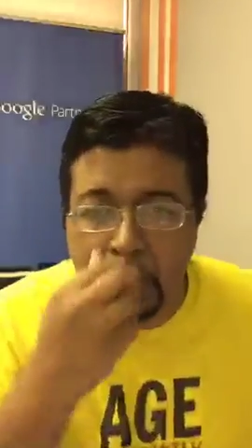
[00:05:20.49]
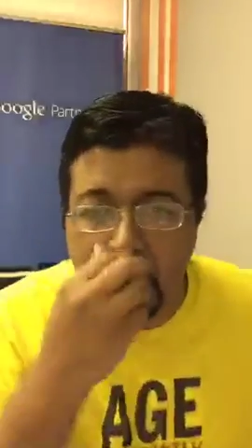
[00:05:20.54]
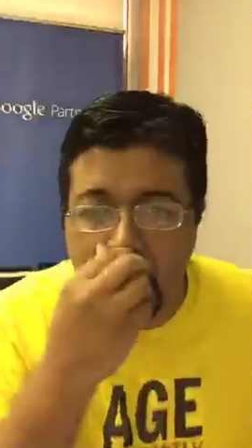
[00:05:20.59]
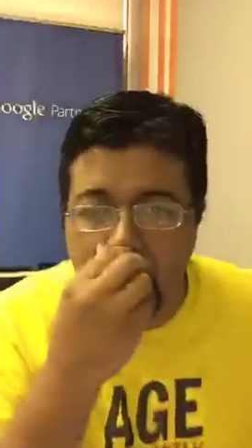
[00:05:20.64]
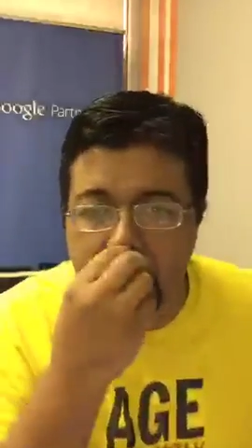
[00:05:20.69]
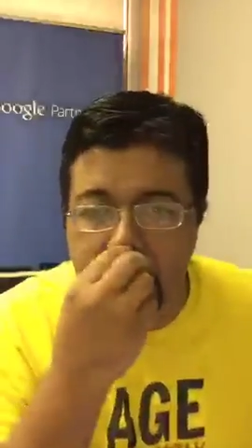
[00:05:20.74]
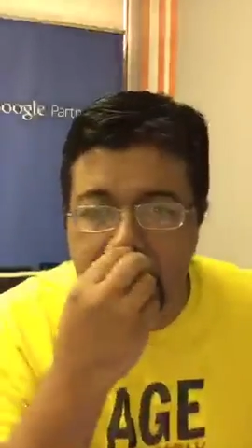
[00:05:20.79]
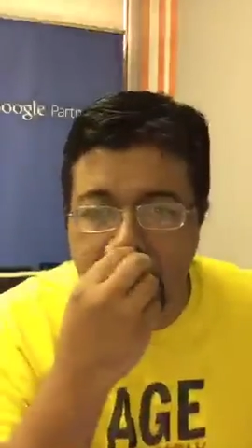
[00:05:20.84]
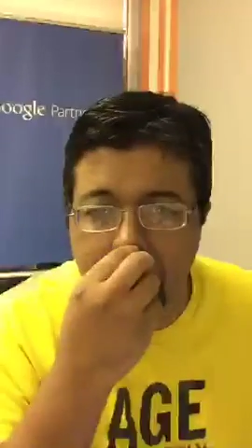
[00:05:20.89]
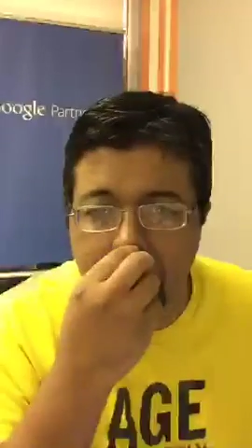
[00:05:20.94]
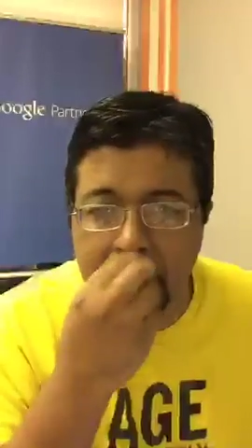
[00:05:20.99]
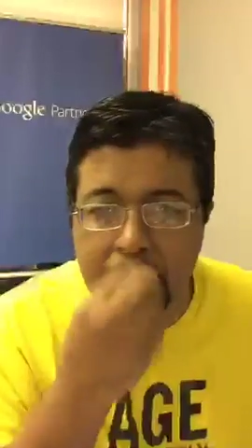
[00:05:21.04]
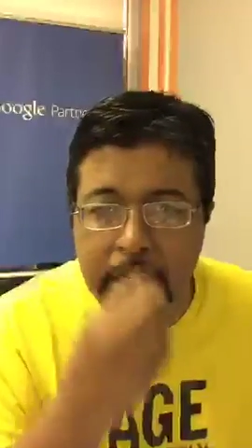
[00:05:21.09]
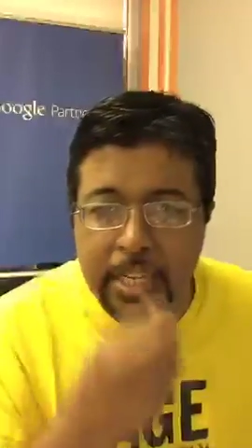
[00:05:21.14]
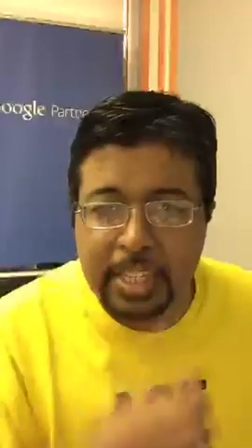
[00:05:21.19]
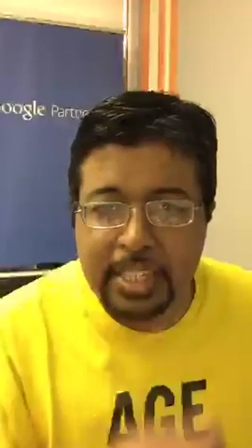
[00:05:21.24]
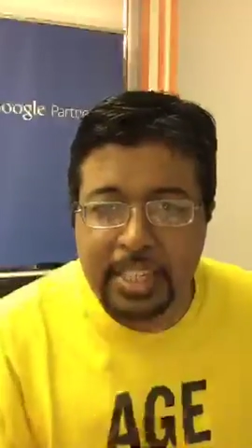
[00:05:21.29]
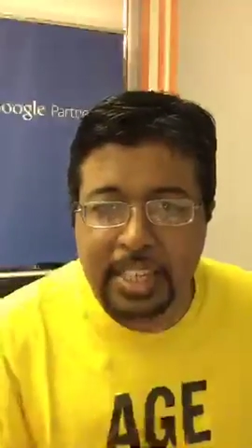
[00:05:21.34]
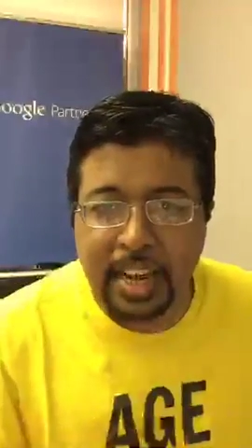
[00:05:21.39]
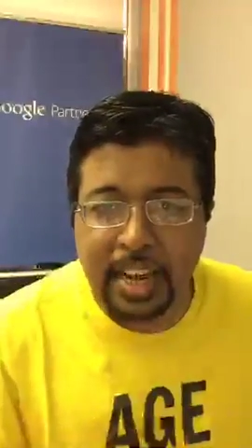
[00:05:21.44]
Hope someone
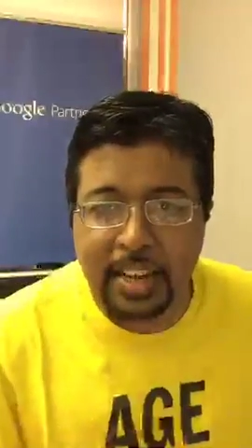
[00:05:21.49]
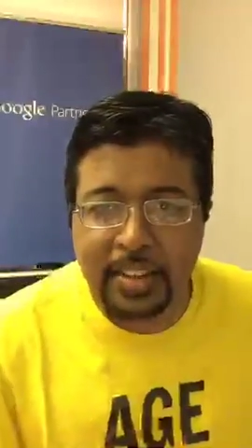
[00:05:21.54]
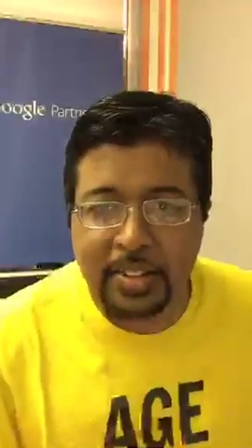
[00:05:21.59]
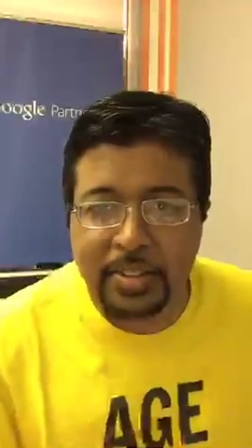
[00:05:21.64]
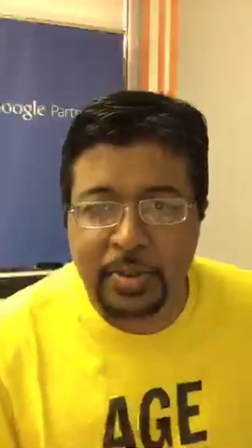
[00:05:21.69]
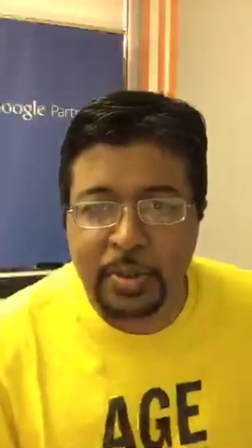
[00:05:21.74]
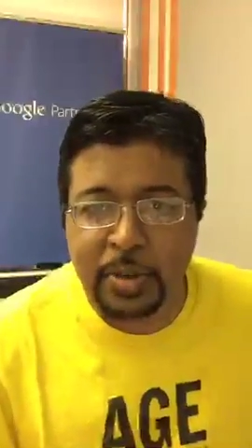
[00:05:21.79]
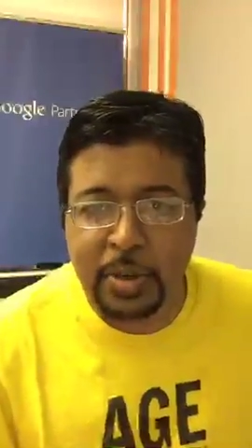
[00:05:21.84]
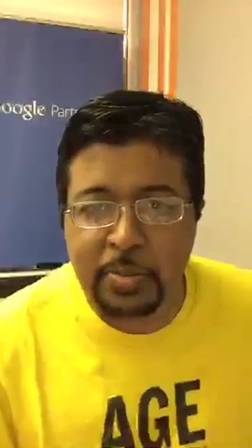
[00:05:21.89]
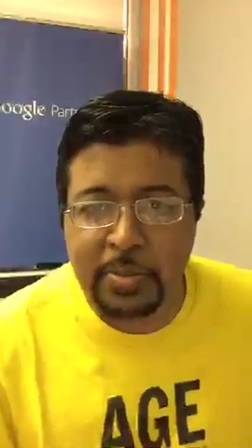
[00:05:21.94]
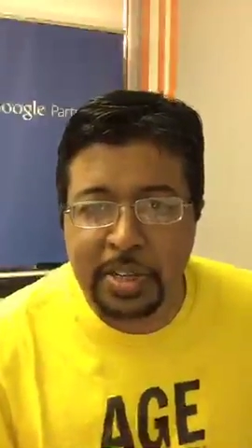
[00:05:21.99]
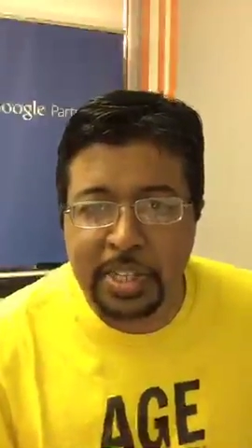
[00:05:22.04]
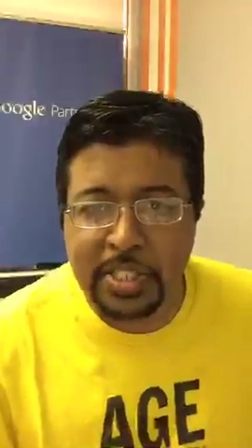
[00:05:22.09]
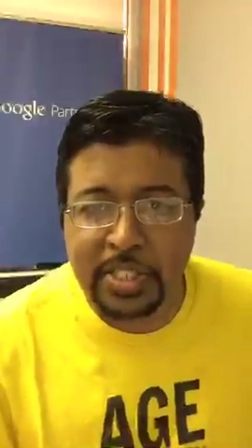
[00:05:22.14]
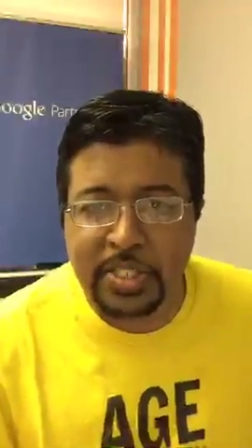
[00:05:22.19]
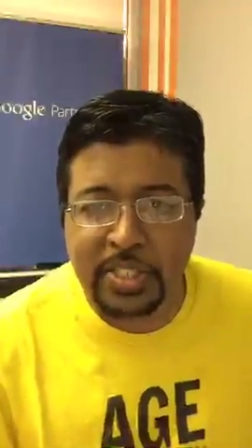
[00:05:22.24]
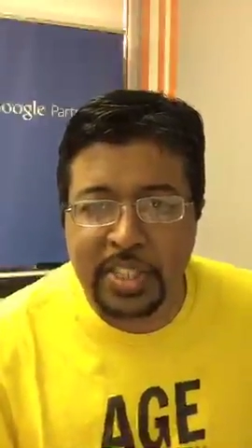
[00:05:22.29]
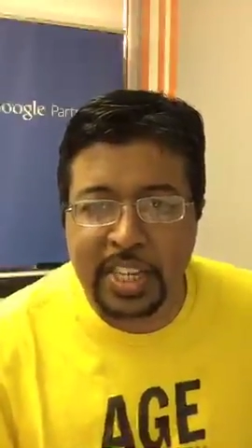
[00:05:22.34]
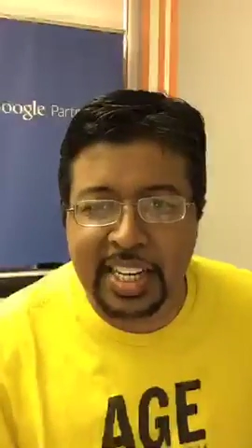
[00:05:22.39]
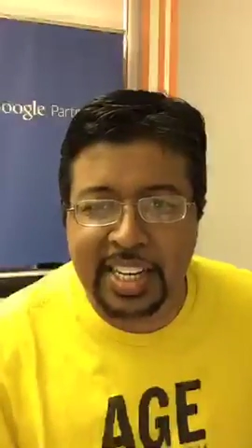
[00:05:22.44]
in the other room
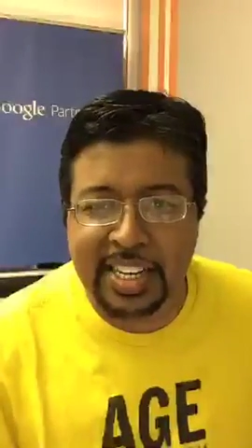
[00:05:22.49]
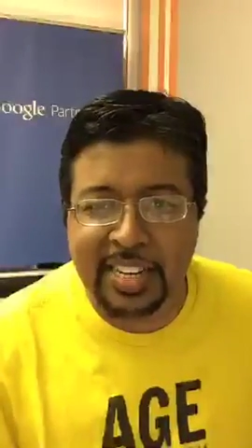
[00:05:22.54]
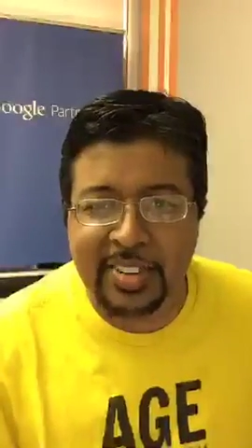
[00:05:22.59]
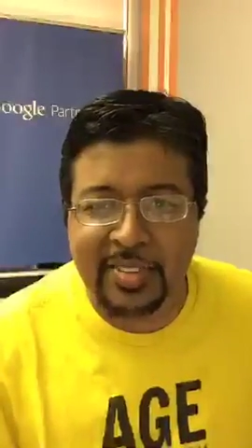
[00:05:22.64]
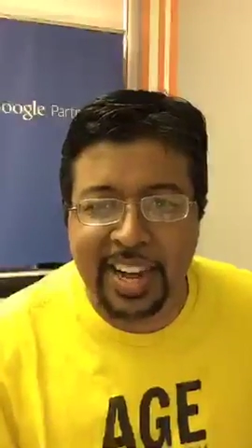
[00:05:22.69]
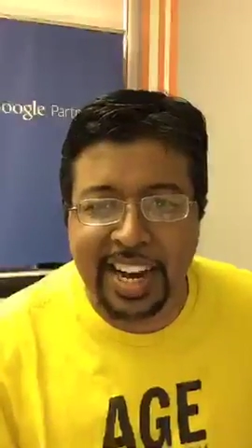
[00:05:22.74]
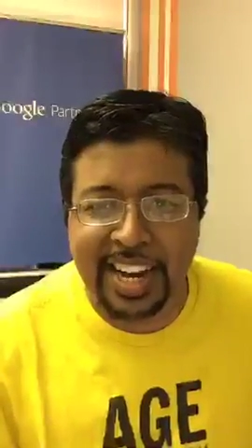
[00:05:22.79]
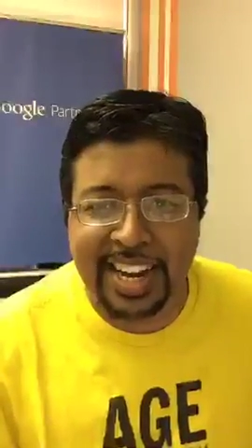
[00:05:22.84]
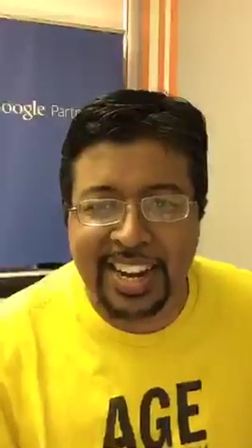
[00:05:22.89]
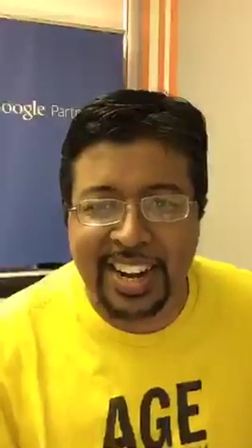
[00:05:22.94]
isn't sinking right